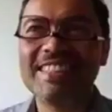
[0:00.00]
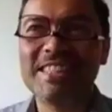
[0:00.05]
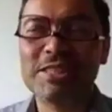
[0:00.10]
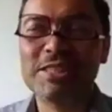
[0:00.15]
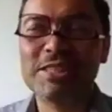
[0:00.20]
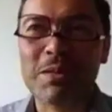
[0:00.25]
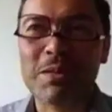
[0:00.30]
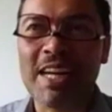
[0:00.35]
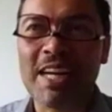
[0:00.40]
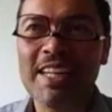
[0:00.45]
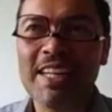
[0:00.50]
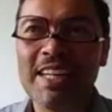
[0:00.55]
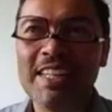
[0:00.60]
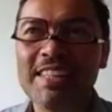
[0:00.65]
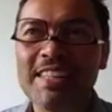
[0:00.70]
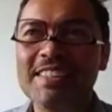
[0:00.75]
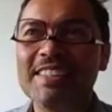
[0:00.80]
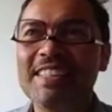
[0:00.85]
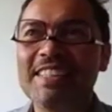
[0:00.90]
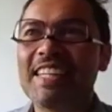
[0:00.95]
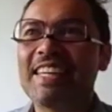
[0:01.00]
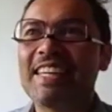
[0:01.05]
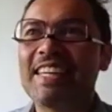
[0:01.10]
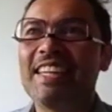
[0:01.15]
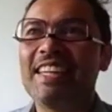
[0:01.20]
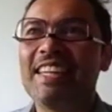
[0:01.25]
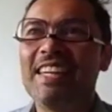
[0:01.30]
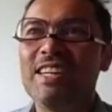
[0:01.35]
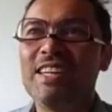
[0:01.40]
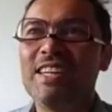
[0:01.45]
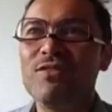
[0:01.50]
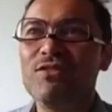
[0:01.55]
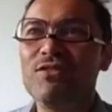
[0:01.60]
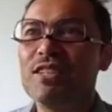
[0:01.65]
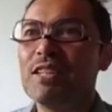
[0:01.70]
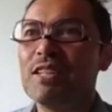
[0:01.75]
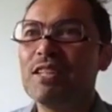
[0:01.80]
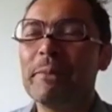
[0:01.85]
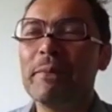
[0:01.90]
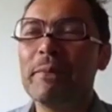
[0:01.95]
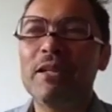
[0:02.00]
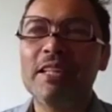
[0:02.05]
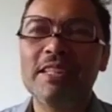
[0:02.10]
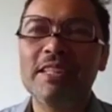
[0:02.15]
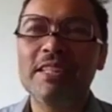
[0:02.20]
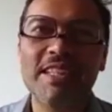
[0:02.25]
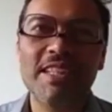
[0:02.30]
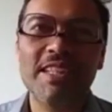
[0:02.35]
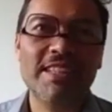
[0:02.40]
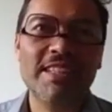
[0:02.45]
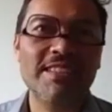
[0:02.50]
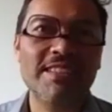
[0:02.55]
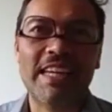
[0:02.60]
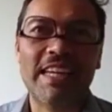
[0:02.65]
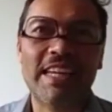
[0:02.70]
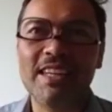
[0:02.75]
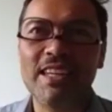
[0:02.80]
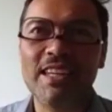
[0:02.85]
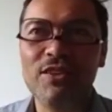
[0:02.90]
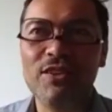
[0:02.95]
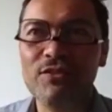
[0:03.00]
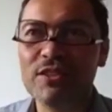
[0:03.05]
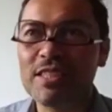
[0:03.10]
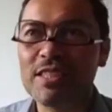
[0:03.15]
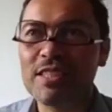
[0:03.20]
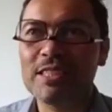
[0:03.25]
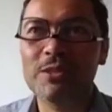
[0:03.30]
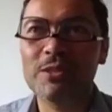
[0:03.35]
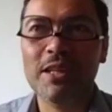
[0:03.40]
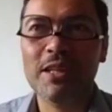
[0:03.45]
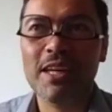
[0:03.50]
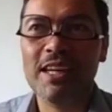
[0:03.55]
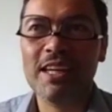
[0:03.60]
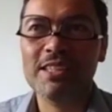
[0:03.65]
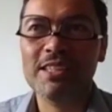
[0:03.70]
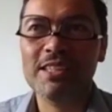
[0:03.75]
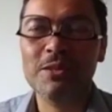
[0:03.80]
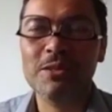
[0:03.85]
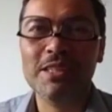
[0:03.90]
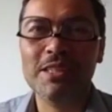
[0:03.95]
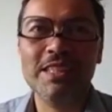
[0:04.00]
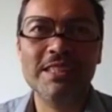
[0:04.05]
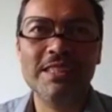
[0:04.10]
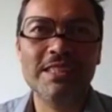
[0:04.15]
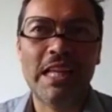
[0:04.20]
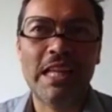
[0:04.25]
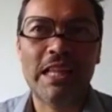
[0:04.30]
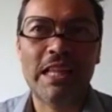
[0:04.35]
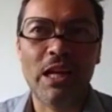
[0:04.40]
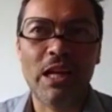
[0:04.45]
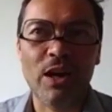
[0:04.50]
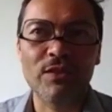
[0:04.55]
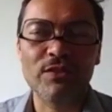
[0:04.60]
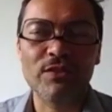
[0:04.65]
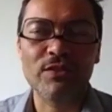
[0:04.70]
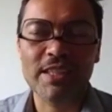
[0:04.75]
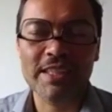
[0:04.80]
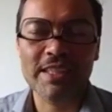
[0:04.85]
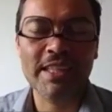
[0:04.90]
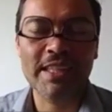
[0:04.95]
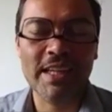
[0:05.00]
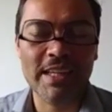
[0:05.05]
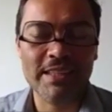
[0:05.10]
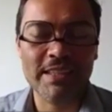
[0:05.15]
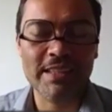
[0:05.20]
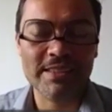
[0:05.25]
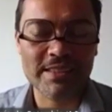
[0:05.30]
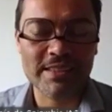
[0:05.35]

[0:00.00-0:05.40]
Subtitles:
in this planet, the key for the politics, the key for the education is the love. Yes.